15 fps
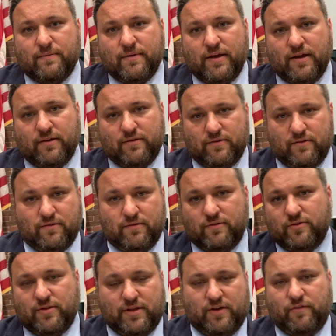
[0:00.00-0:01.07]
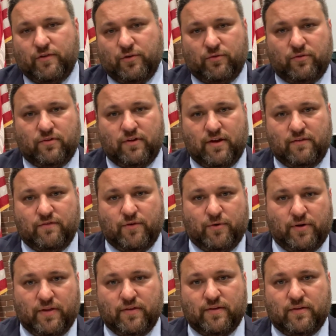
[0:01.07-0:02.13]
and do the interviews and vote
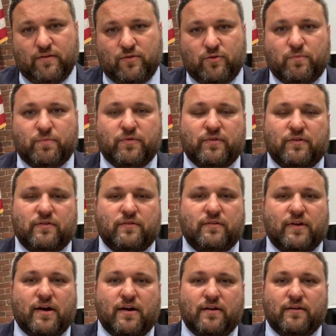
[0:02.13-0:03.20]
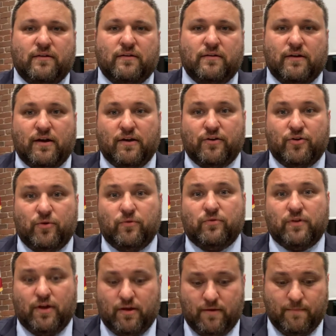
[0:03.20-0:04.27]
on those positions on
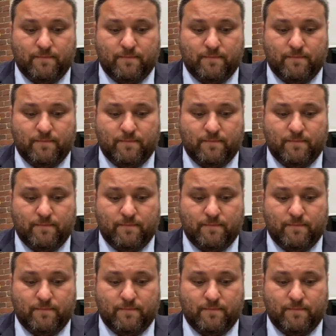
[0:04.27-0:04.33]
Tuesday.